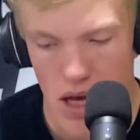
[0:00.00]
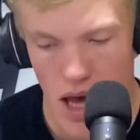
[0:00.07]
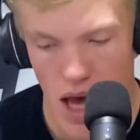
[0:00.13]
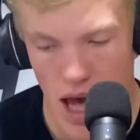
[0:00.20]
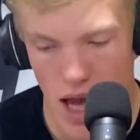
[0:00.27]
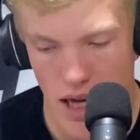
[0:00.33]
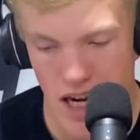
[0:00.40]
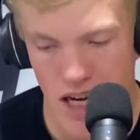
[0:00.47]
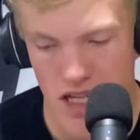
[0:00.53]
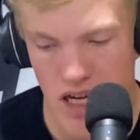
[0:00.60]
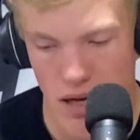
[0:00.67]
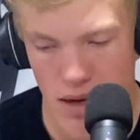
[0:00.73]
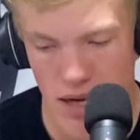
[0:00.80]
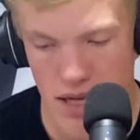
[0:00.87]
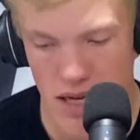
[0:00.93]
Uh,
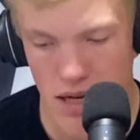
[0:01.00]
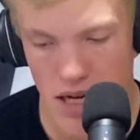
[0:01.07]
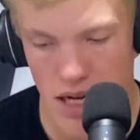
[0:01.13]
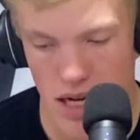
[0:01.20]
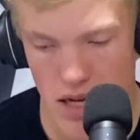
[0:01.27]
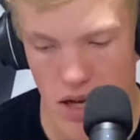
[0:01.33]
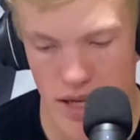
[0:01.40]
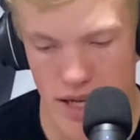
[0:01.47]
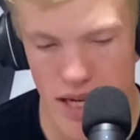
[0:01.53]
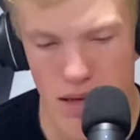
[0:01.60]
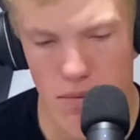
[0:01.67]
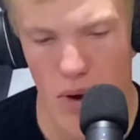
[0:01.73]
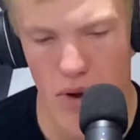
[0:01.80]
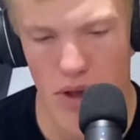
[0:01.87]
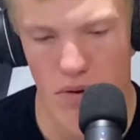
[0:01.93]
is a
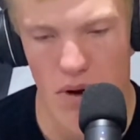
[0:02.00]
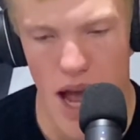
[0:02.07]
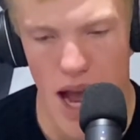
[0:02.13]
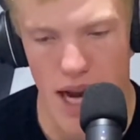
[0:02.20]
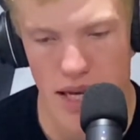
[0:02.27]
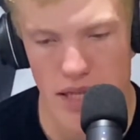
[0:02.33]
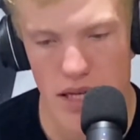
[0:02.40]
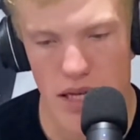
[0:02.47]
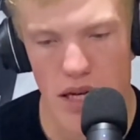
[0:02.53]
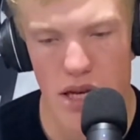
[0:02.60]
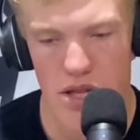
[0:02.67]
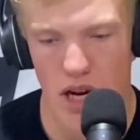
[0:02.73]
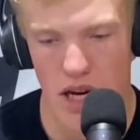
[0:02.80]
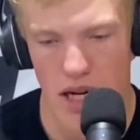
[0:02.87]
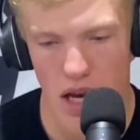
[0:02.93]
team on the rise.
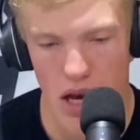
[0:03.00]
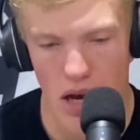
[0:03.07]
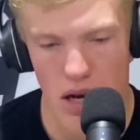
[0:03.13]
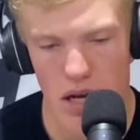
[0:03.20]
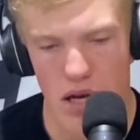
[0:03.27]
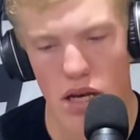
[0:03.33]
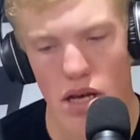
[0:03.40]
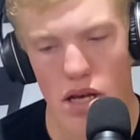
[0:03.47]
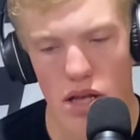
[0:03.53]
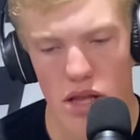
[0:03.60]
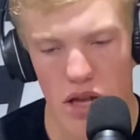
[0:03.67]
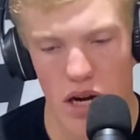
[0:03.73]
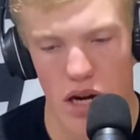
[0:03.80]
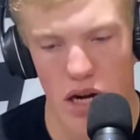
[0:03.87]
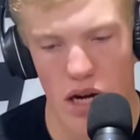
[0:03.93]
They're young,
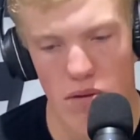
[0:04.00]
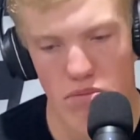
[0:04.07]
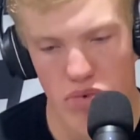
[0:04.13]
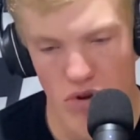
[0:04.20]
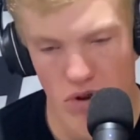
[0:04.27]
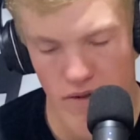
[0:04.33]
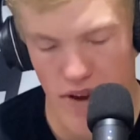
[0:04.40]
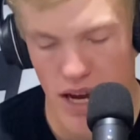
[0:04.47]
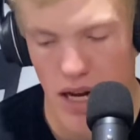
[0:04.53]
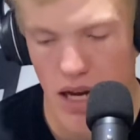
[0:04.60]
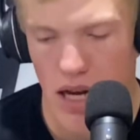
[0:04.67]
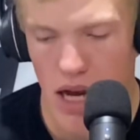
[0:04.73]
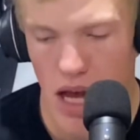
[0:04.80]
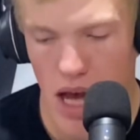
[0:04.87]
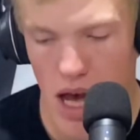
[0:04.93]
they're improving,
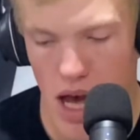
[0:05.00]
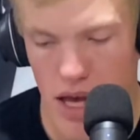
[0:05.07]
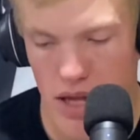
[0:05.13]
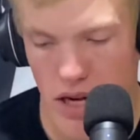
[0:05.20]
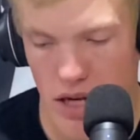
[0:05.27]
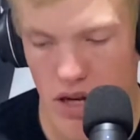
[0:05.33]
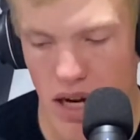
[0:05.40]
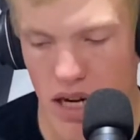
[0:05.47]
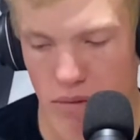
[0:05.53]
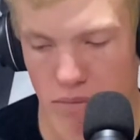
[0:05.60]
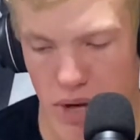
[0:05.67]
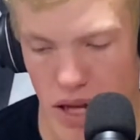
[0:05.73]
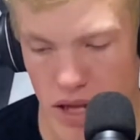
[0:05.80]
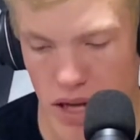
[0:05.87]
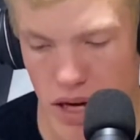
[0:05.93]
uh, they're trying to
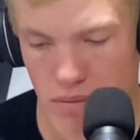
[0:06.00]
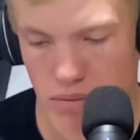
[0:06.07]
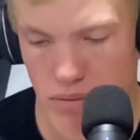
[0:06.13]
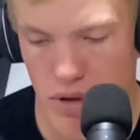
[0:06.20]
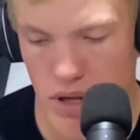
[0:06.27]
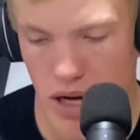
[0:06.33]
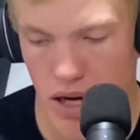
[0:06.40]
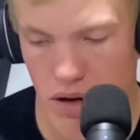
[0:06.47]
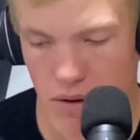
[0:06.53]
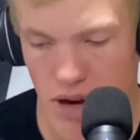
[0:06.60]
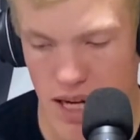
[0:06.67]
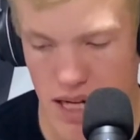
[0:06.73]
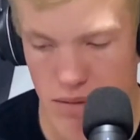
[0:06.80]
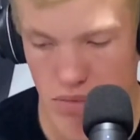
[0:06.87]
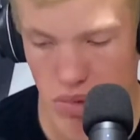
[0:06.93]
build their, their
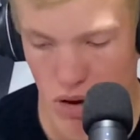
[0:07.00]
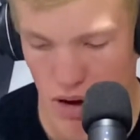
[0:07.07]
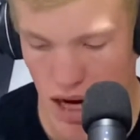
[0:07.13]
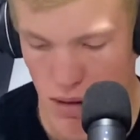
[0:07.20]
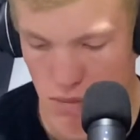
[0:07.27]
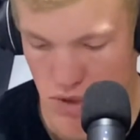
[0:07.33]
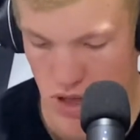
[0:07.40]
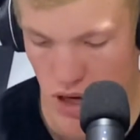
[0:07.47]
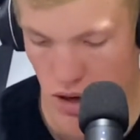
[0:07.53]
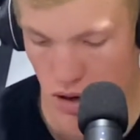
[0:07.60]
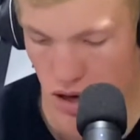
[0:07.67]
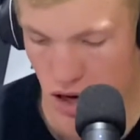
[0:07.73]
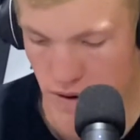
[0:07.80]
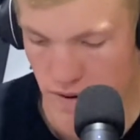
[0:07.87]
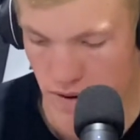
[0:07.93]
racing program. So
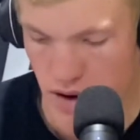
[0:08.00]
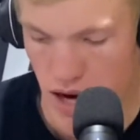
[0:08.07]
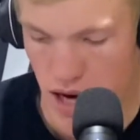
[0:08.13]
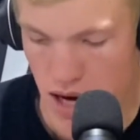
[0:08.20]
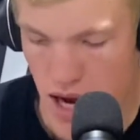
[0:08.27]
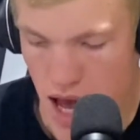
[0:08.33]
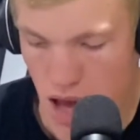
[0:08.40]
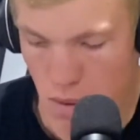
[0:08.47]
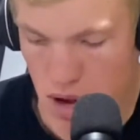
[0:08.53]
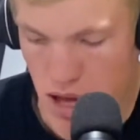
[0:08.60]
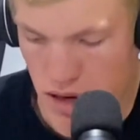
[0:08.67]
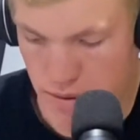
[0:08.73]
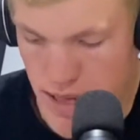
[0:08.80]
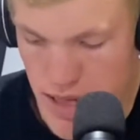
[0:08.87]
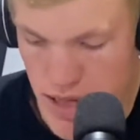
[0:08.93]
good for uh, Kyle
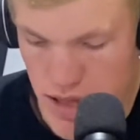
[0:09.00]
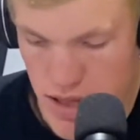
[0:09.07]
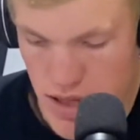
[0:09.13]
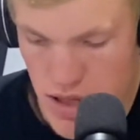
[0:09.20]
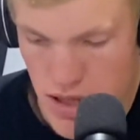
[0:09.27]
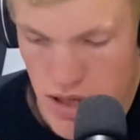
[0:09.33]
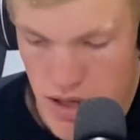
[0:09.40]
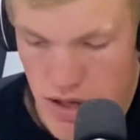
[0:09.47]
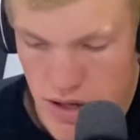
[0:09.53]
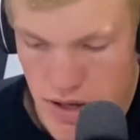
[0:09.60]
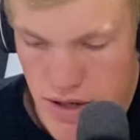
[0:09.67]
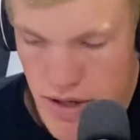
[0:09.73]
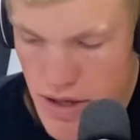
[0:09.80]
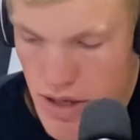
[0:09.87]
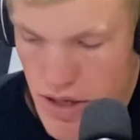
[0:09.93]
Weatherman.
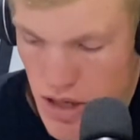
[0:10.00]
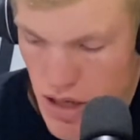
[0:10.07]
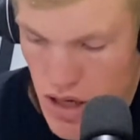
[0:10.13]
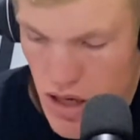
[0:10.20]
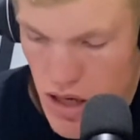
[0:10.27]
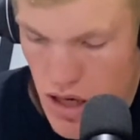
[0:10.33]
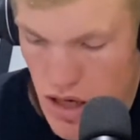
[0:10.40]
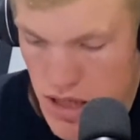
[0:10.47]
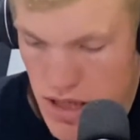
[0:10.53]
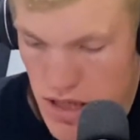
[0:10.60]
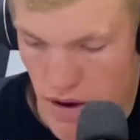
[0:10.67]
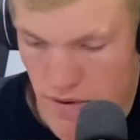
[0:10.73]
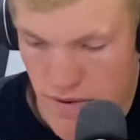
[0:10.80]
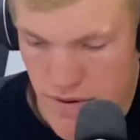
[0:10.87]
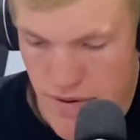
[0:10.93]
Good
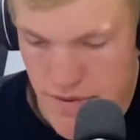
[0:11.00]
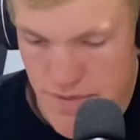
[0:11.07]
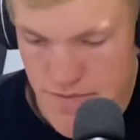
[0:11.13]
stuff.